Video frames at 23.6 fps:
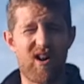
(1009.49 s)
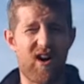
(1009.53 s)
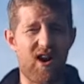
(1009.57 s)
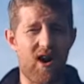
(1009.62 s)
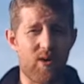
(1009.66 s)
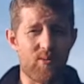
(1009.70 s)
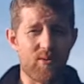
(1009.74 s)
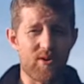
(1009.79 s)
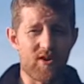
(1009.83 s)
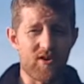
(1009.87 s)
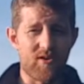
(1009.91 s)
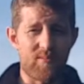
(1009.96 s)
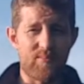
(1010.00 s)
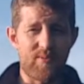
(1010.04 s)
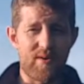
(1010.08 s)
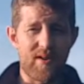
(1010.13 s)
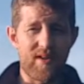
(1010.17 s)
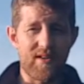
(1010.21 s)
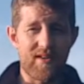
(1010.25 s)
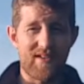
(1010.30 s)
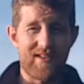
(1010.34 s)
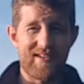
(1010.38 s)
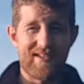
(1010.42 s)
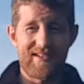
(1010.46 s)
Are we going to
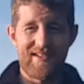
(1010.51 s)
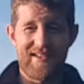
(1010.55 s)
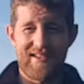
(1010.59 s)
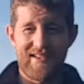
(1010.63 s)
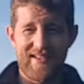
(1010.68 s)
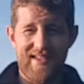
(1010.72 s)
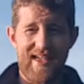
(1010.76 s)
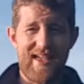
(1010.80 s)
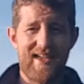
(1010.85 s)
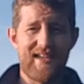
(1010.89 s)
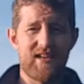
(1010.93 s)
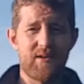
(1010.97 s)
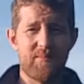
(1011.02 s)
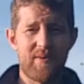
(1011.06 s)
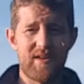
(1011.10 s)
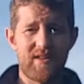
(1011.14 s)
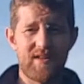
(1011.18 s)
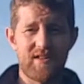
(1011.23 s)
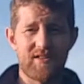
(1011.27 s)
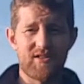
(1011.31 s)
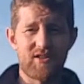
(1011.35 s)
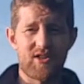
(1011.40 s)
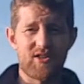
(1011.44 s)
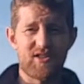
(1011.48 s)
break 80
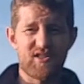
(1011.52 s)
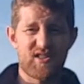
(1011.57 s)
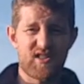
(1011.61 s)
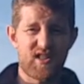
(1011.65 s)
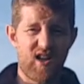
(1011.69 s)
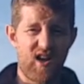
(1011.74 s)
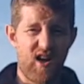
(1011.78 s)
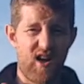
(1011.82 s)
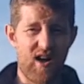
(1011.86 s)
million tonnes?